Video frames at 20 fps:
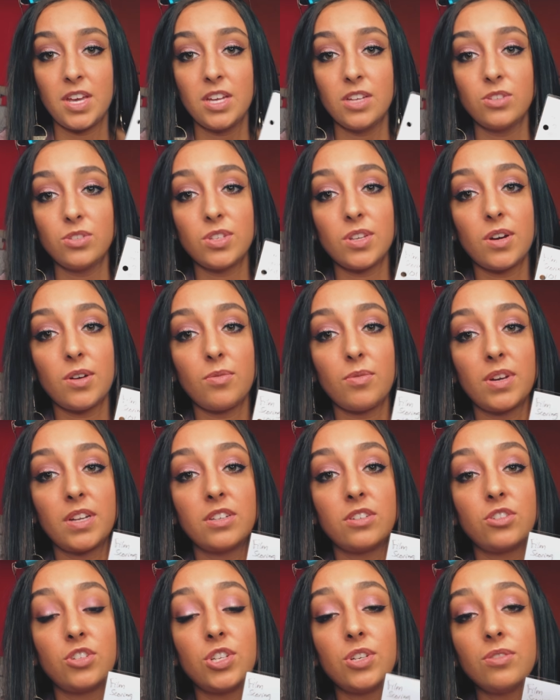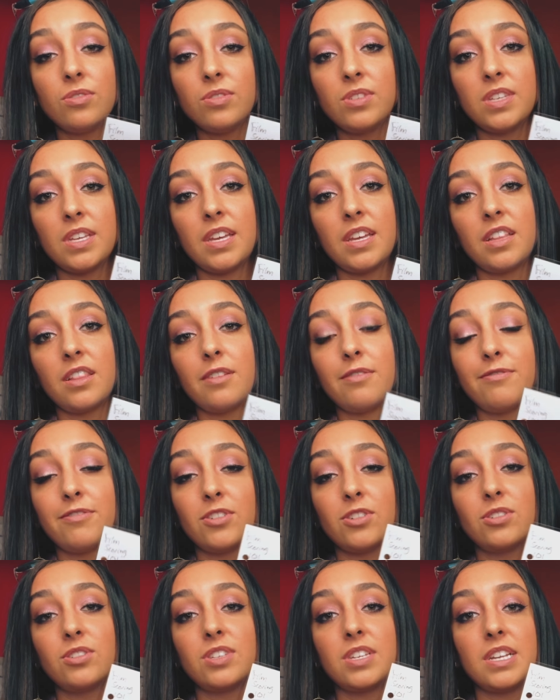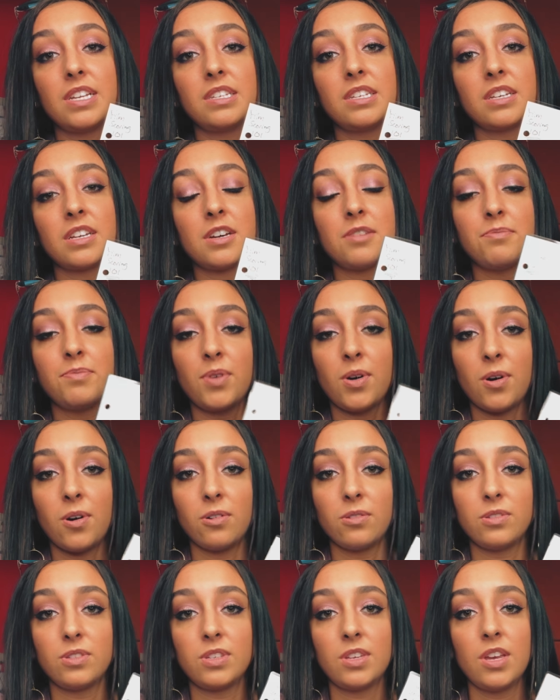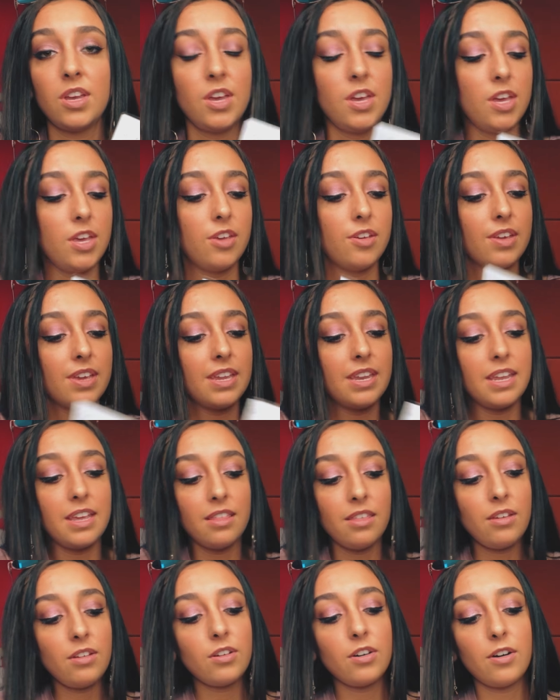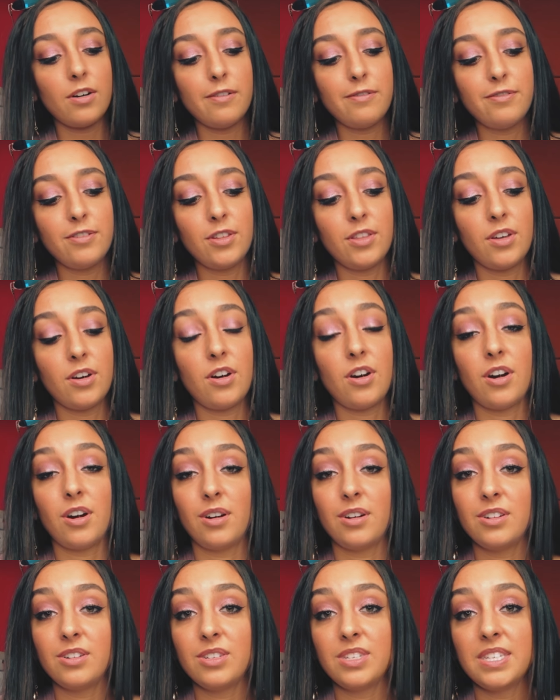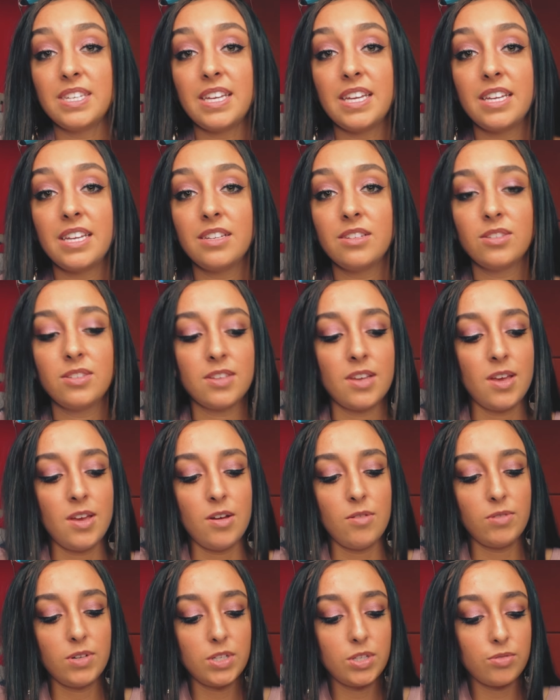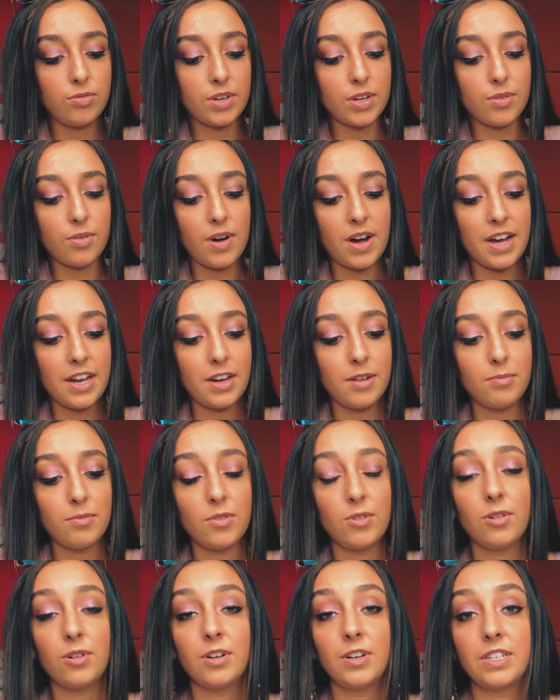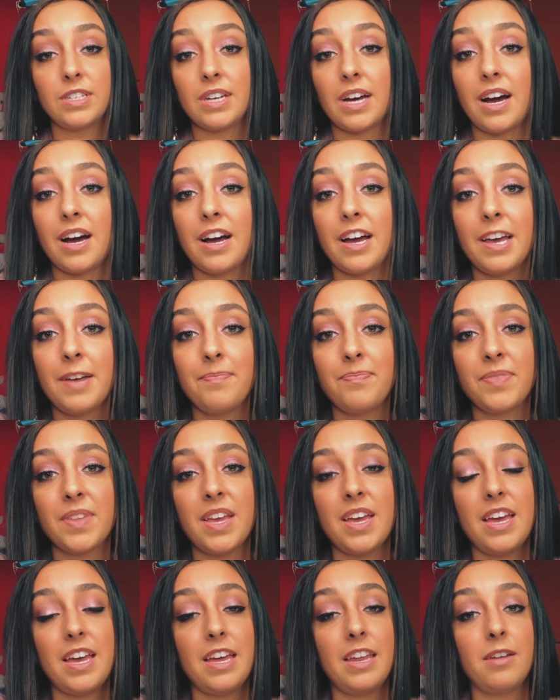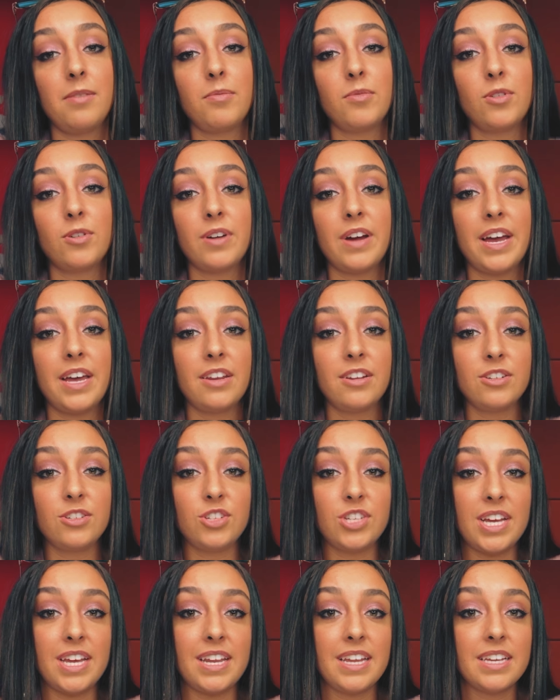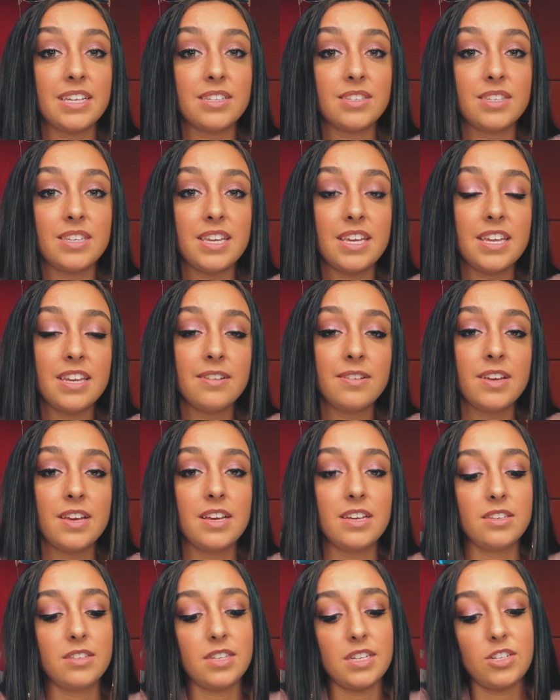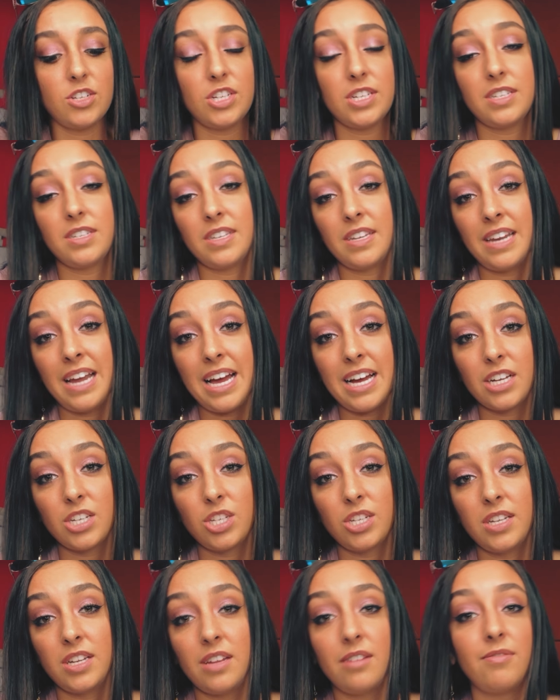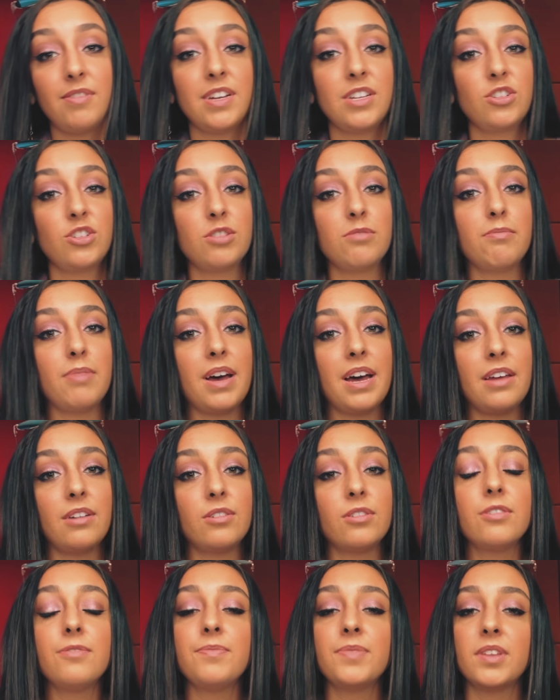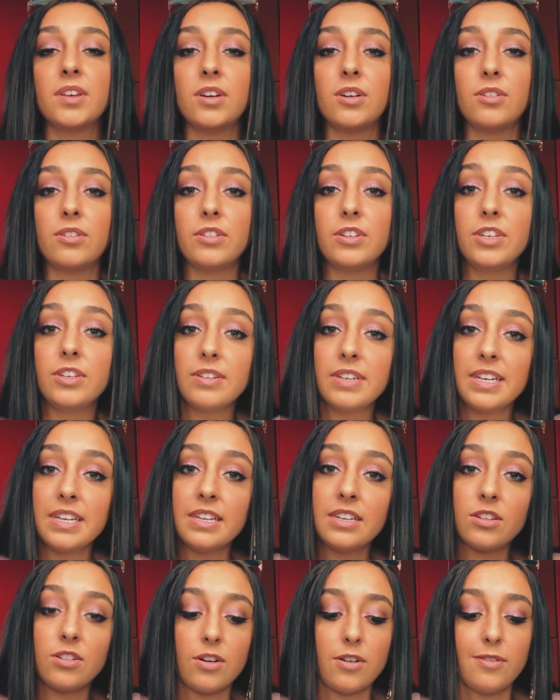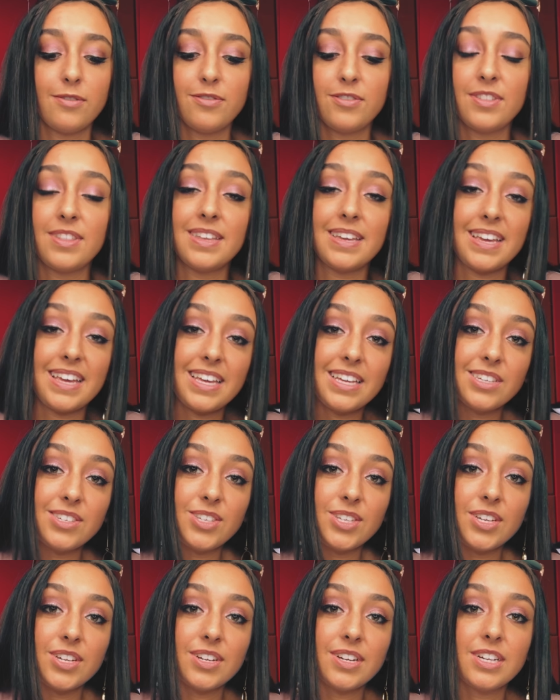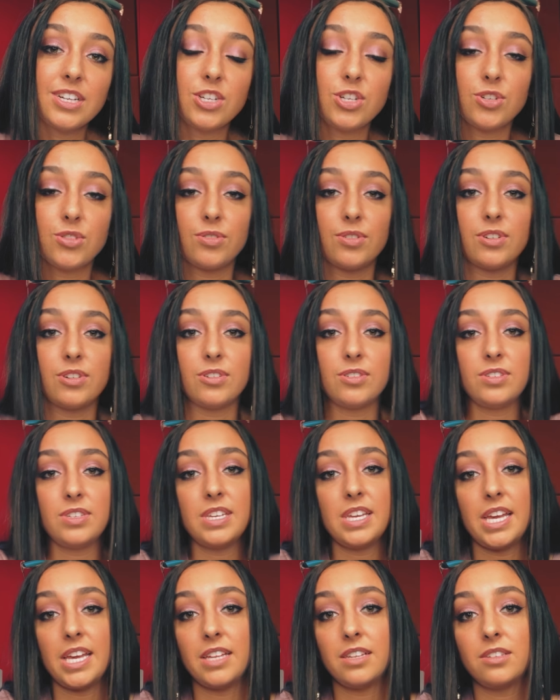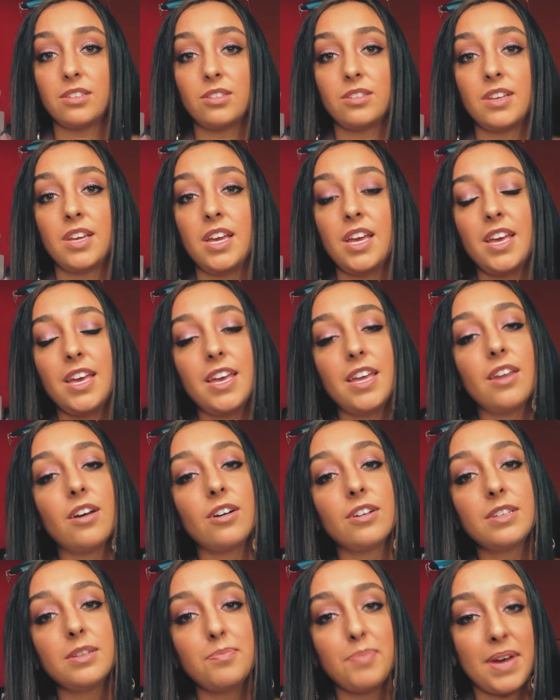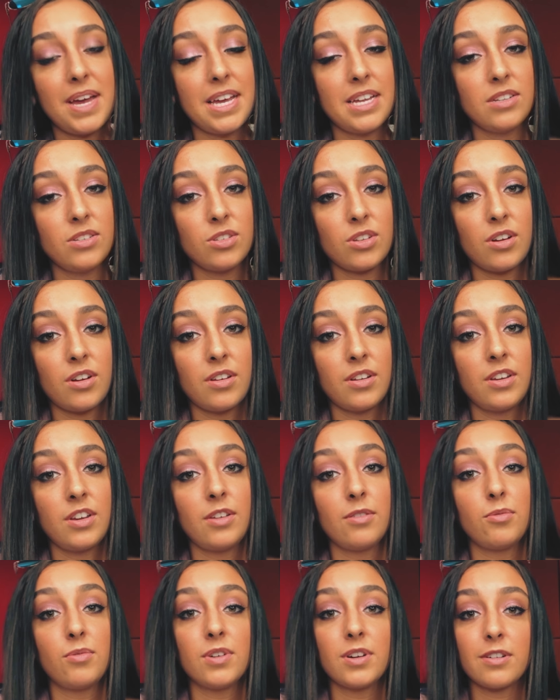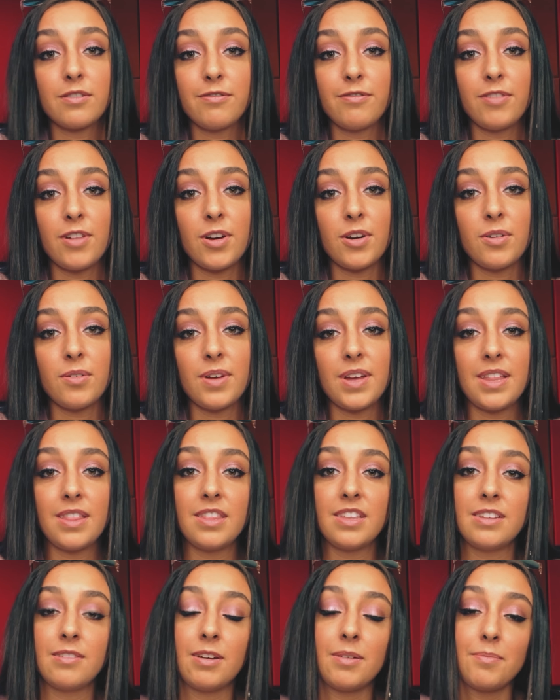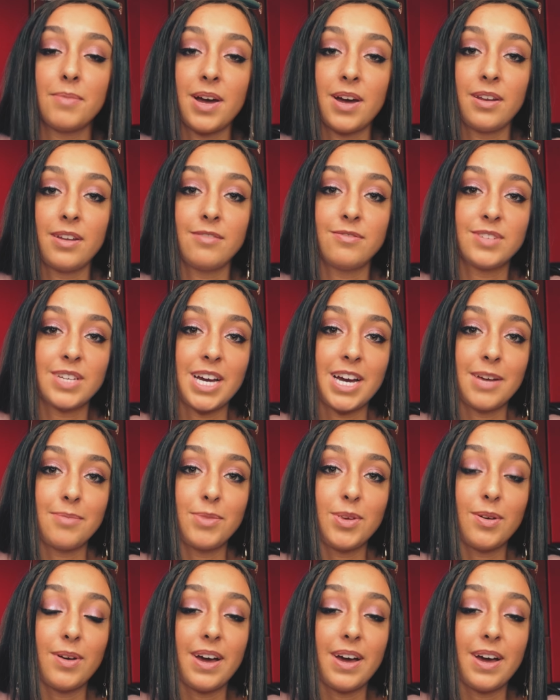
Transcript: So when choosing the first scene to compose, you can either go for the harder scenes, which require more time and a more energetic scene, such as an action-adventure battle, or you can go for the easier and shorter scenes. It all depends on your workflow and the amount of time you